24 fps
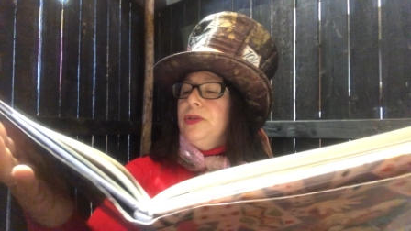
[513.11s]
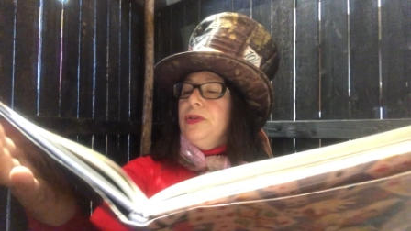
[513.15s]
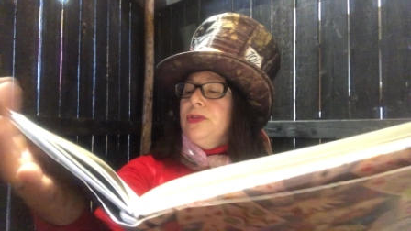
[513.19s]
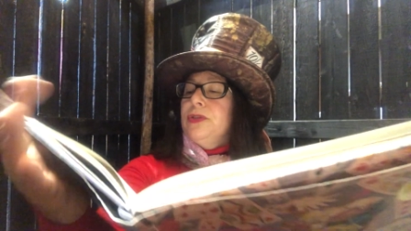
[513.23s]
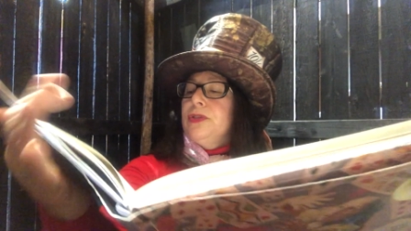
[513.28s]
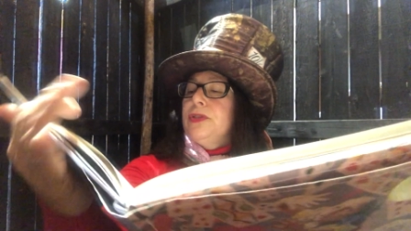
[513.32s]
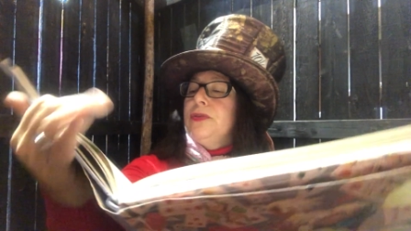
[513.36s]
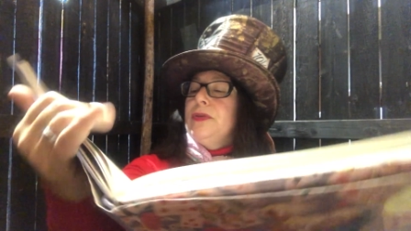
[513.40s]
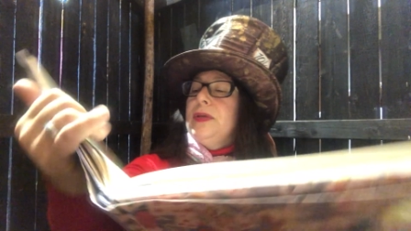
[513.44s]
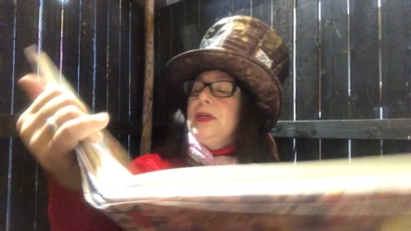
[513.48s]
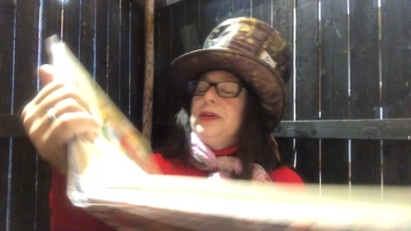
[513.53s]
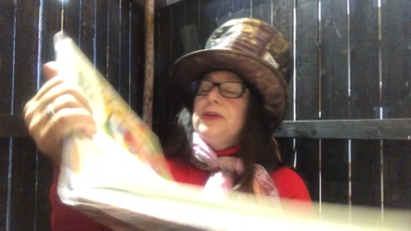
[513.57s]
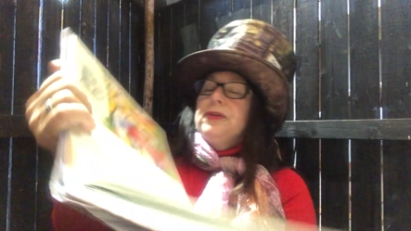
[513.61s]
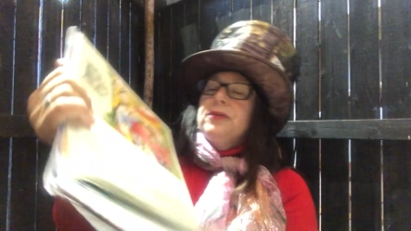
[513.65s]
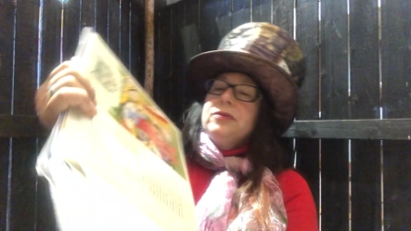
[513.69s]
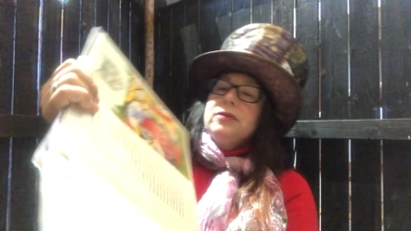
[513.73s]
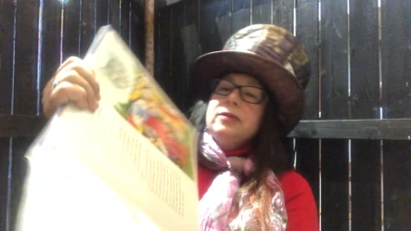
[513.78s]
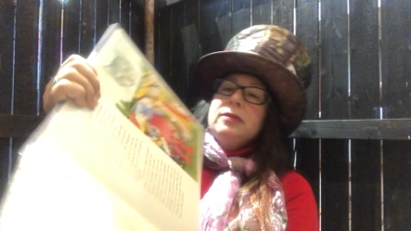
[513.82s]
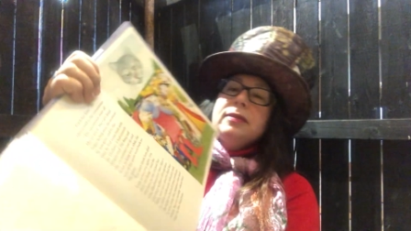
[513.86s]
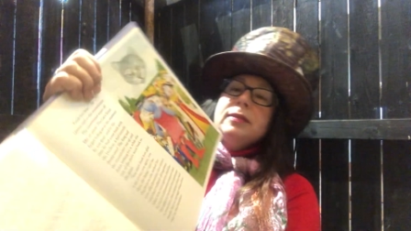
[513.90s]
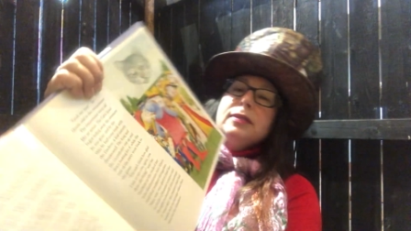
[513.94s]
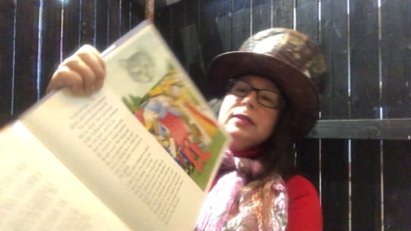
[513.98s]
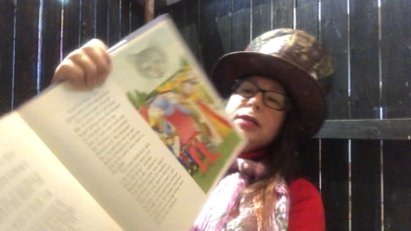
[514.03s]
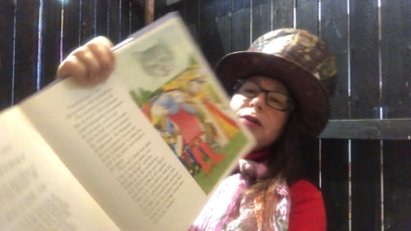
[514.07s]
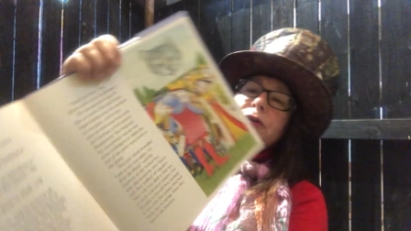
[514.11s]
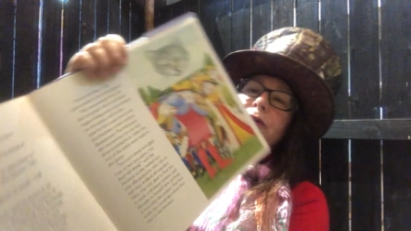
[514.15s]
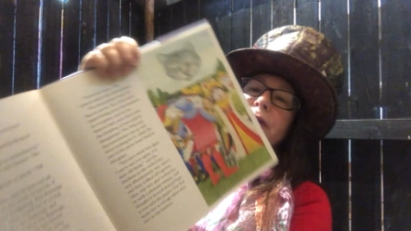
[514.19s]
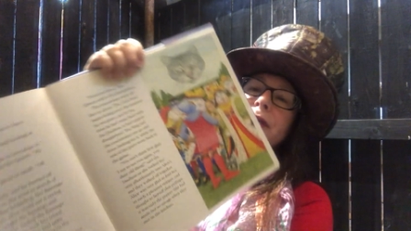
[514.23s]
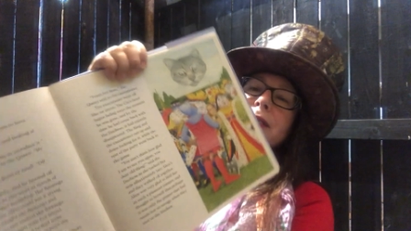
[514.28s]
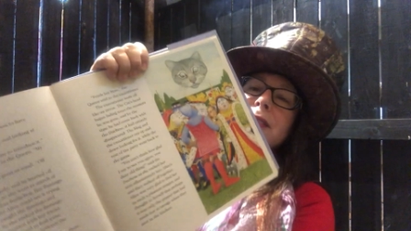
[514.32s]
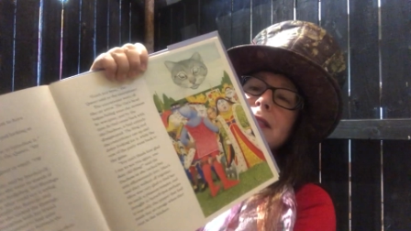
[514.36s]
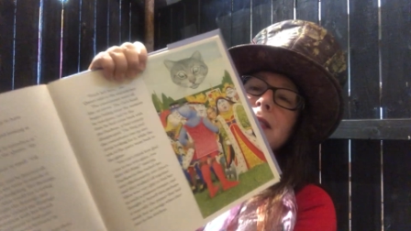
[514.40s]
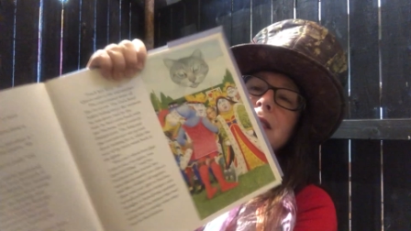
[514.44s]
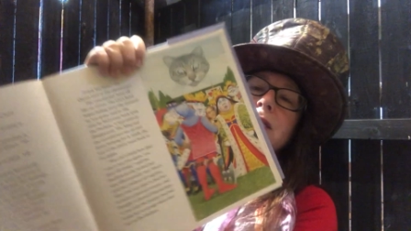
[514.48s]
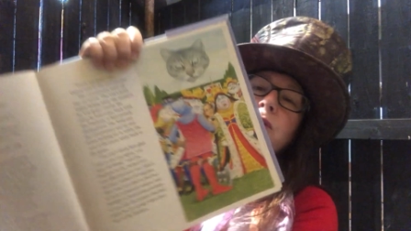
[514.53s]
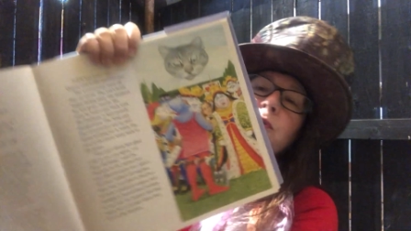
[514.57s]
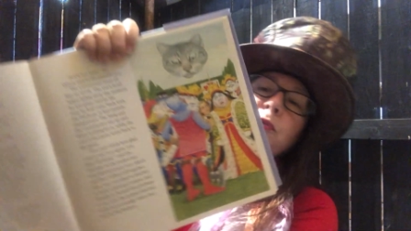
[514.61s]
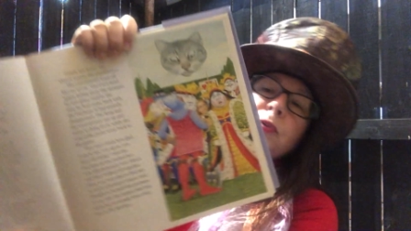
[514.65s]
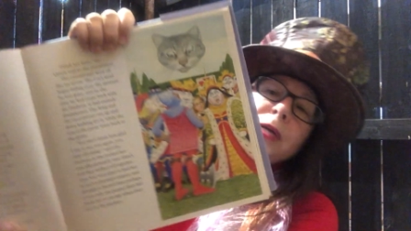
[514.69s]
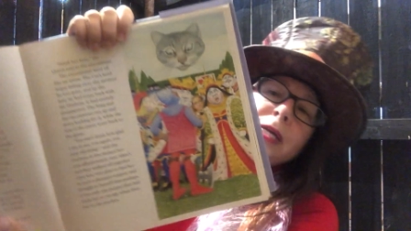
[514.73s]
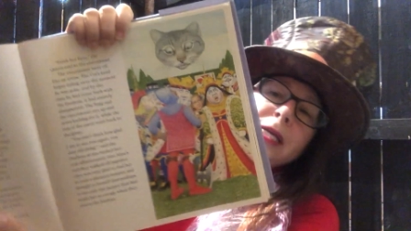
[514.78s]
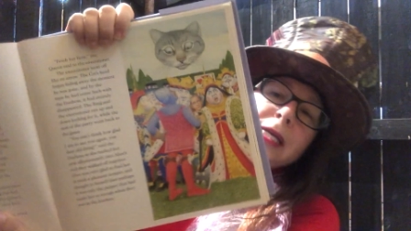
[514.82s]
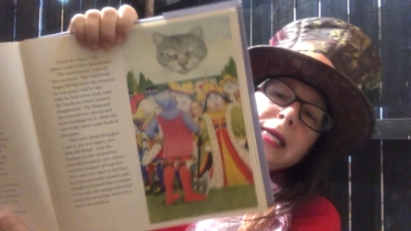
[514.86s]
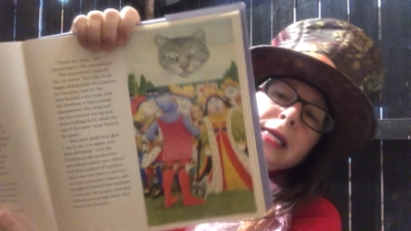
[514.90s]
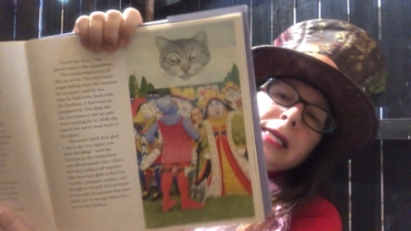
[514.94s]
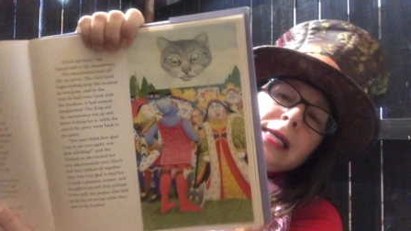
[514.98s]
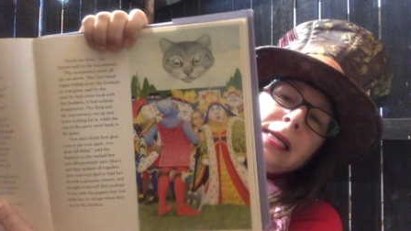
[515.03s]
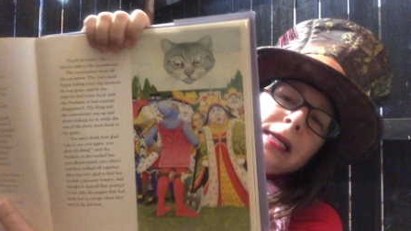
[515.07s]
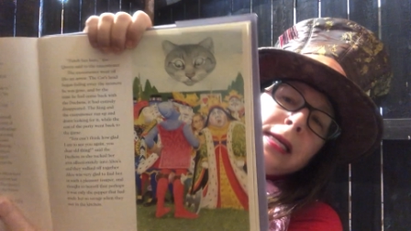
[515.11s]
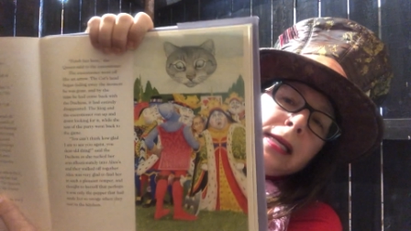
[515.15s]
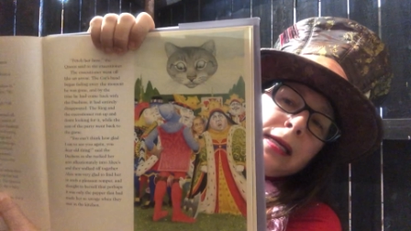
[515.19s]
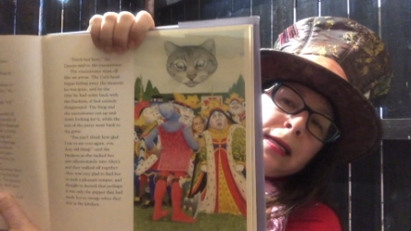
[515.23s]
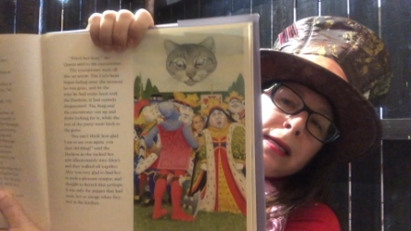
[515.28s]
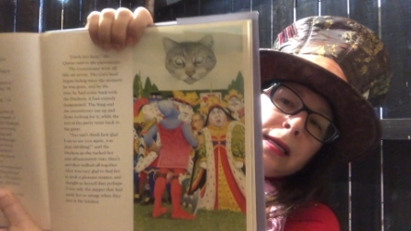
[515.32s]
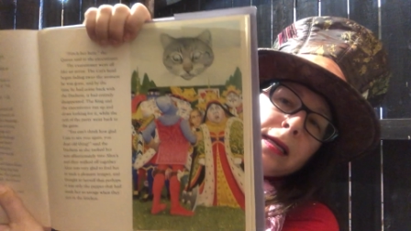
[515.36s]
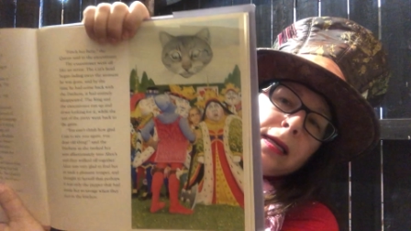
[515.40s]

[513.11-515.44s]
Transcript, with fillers: So here's the crazy queen